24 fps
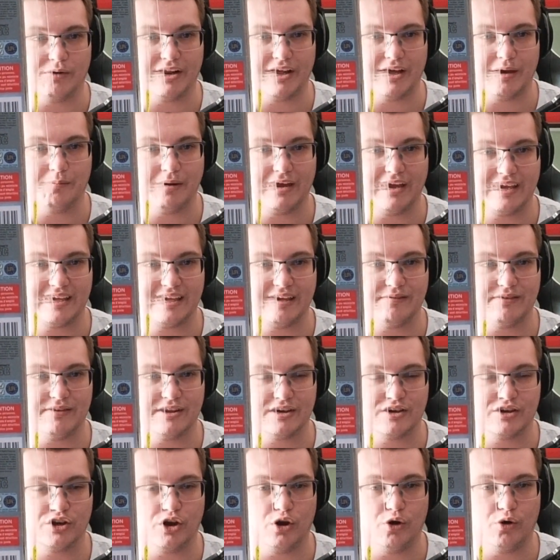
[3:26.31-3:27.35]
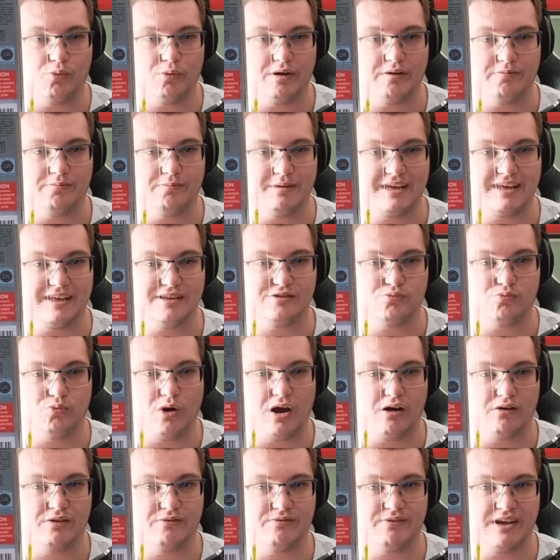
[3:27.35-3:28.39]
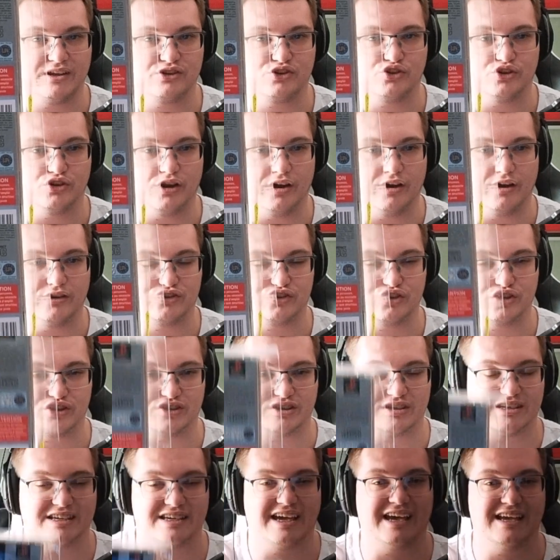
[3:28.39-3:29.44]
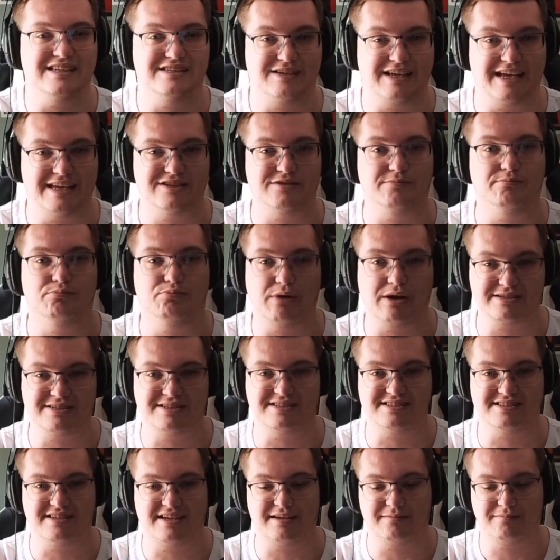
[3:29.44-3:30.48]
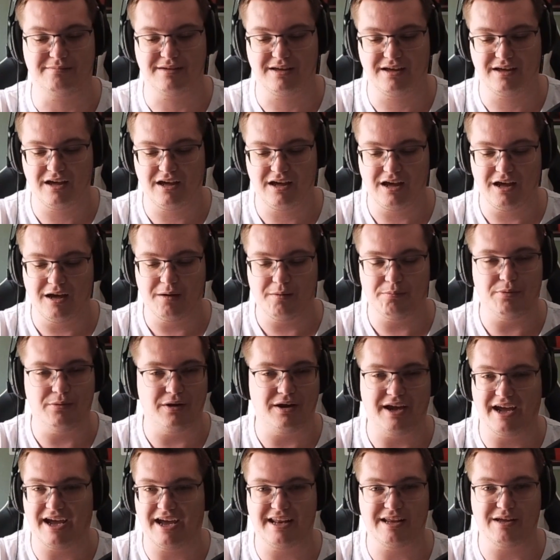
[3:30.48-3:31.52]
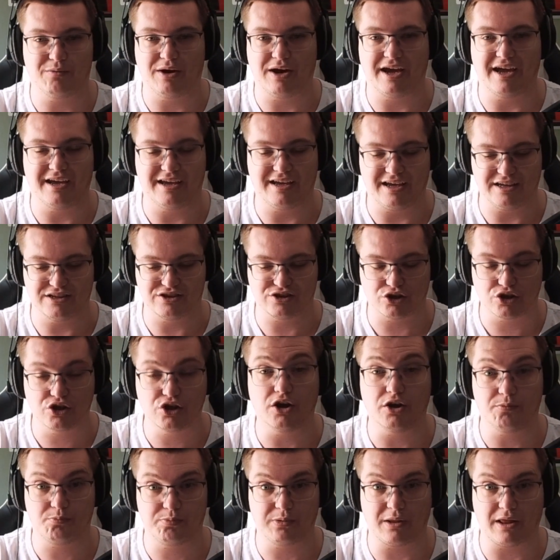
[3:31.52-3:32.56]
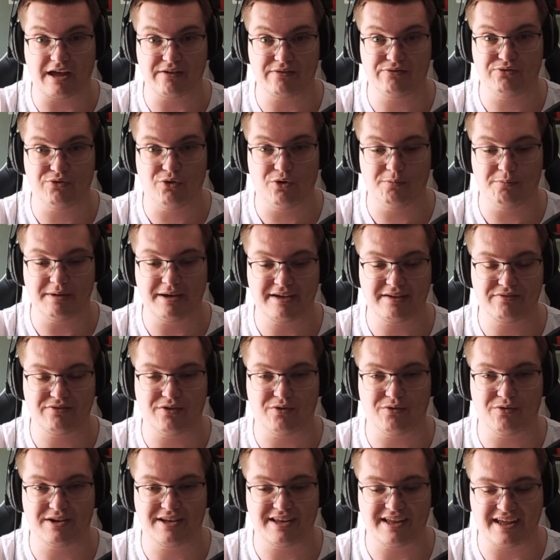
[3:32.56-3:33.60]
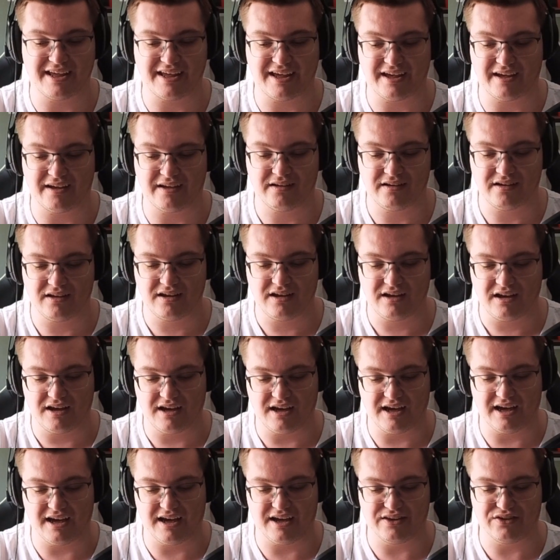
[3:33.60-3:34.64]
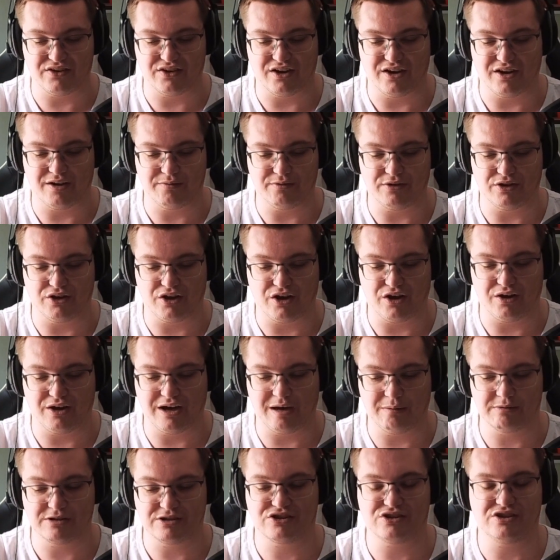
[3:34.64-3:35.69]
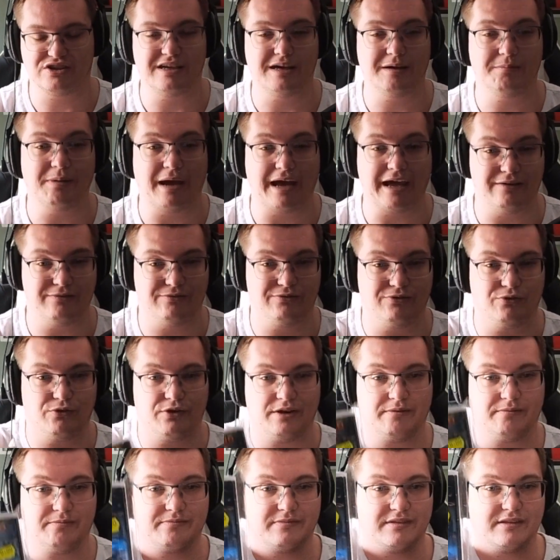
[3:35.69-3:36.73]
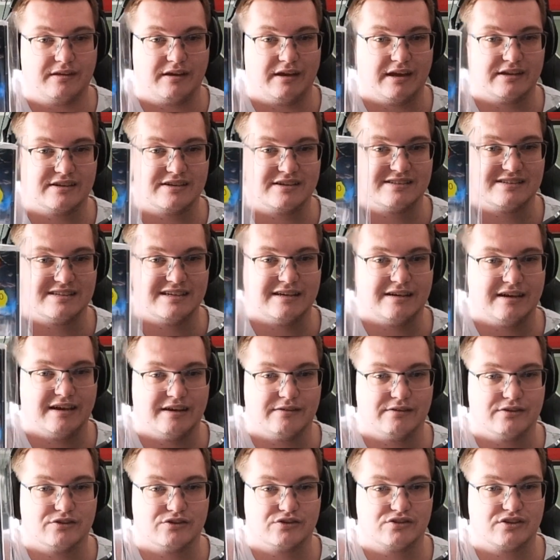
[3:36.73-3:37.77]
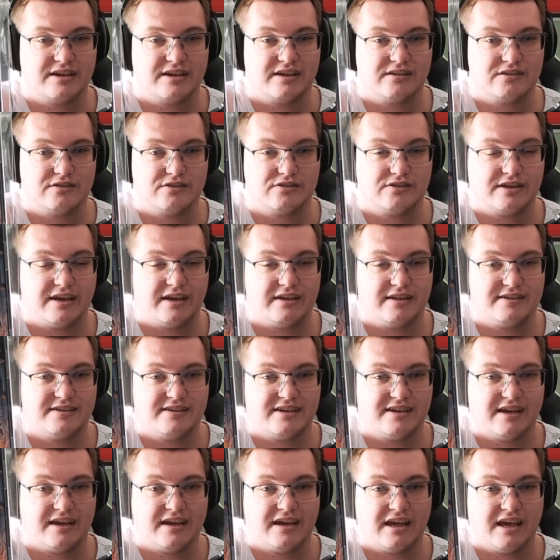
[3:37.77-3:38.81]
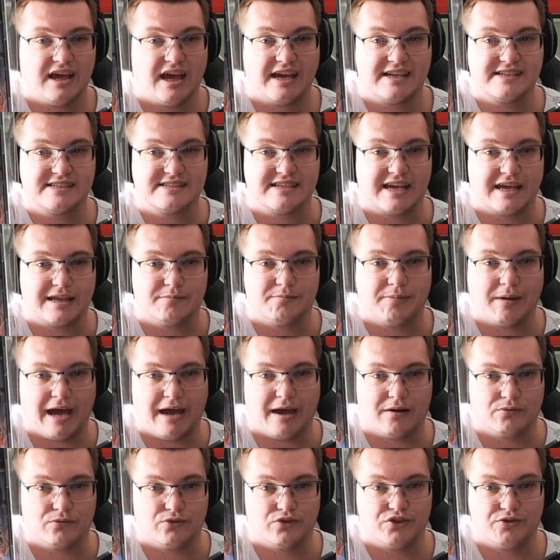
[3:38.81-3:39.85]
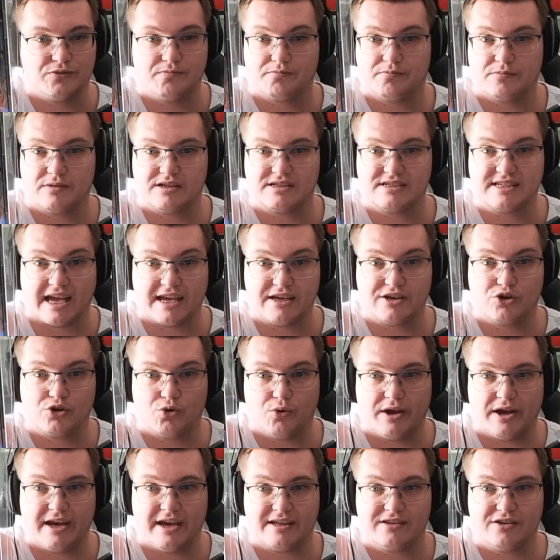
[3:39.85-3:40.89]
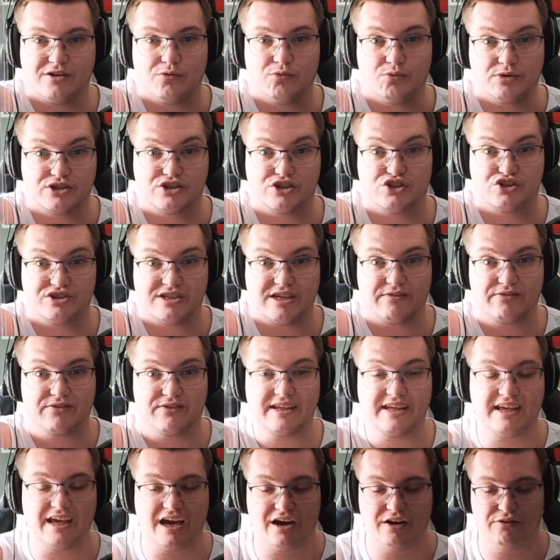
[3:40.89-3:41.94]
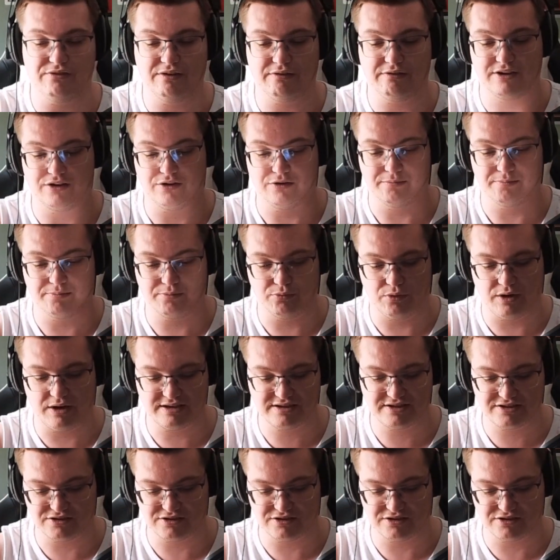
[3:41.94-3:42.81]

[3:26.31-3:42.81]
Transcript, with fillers: I might give it a go with Mickey's Wild Adventure just in case to get some practicing. But anyway, it's a good platforming for one here. And uh, you know, how much do you pay for it? As you can see here, it says here, ten pounds, ten quid, which is definitely a very good price.